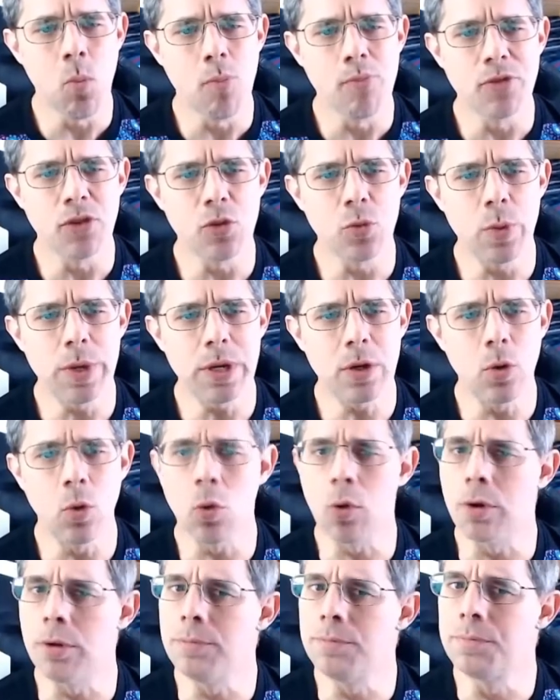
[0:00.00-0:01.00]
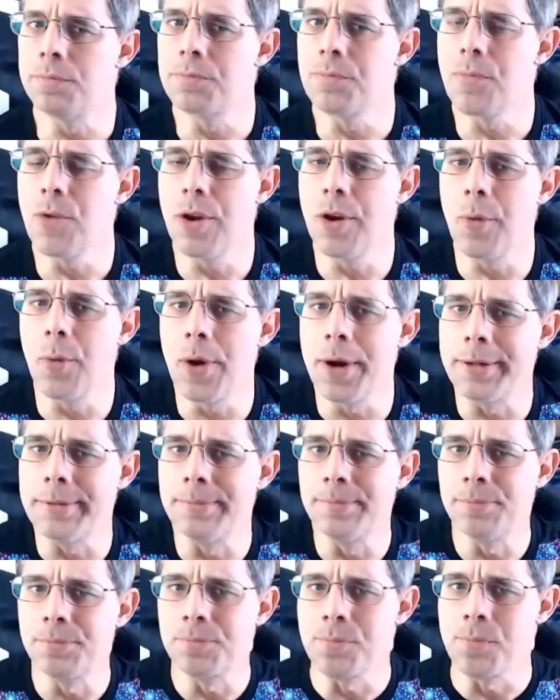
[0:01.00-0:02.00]
sweet corn in a way.
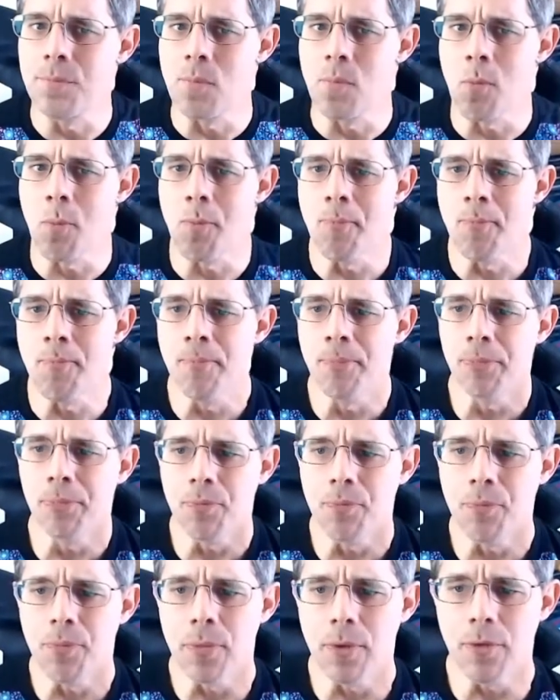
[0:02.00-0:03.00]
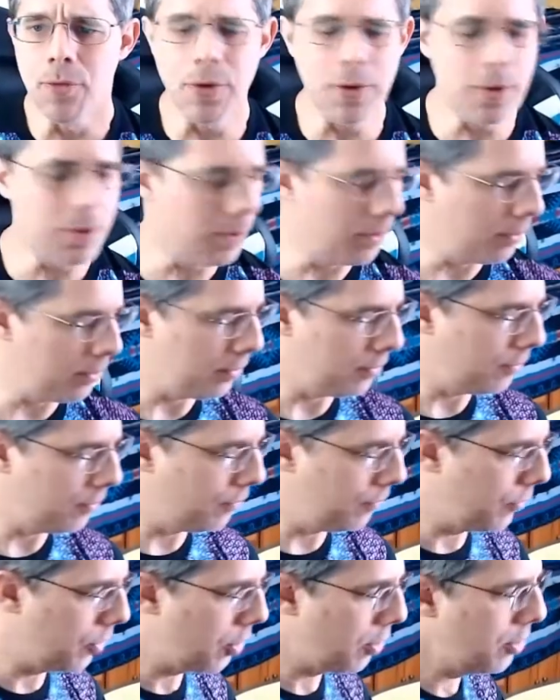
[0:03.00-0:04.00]
Very,
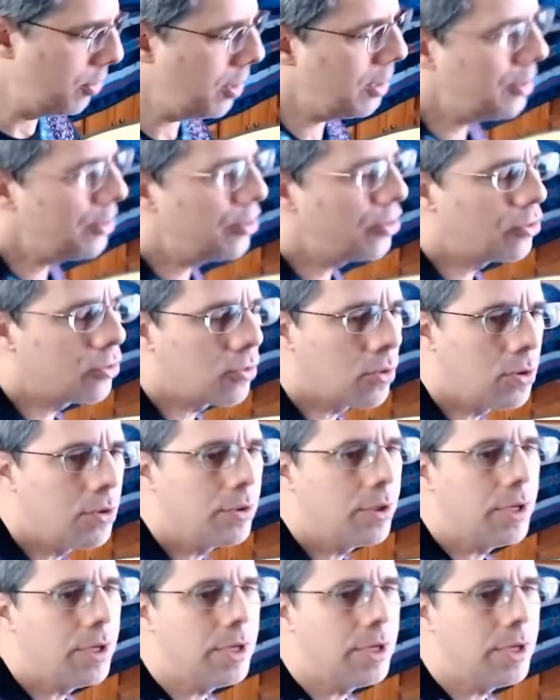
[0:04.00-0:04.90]
they're not as strong